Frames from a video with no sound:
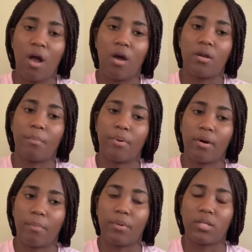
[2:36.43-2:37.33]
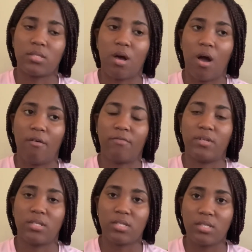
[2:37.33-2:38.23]
The purpose of the
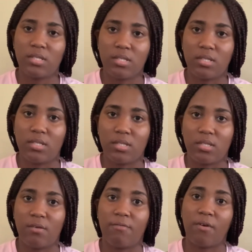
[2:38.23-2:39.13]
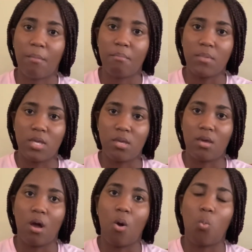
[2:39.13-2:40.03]
TCC for me
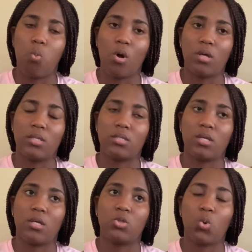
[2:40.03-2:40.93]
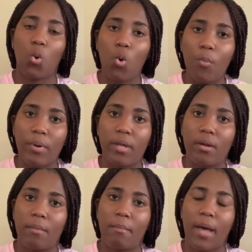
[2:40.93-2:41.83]
was to open
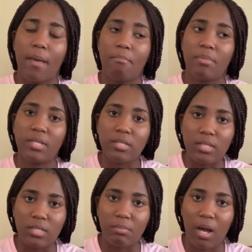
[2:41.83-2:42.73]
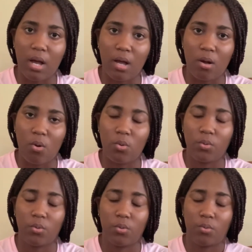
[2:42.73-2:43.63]
my business bank account,
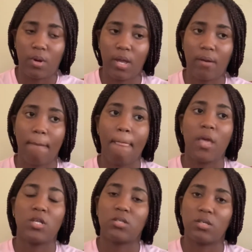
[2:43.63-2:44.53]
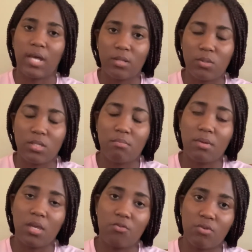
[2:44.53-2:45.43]
right? So that was the
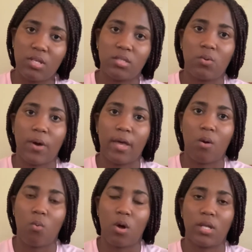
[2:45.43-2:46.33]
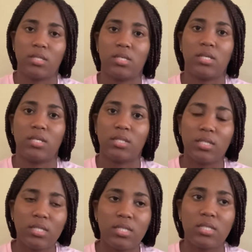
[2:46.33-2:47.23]
main reason why I wanted the
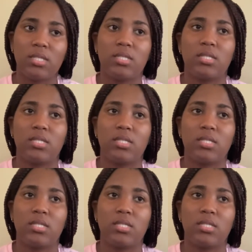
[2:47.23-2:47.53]
TCC.